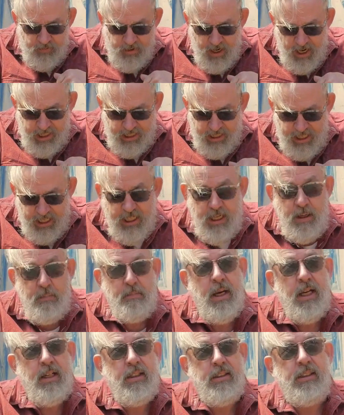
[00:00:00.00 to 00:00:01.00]
got a kidney
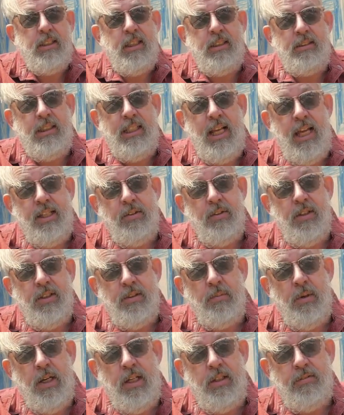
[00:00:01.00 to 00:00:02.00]
belt that's leather as
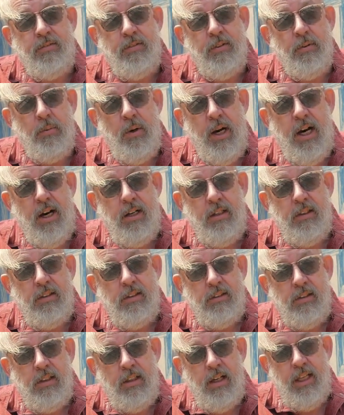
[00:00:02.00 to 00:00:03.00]
well for wear
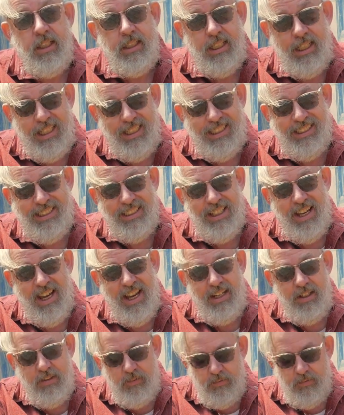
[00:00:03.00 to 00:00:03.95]
on the inside.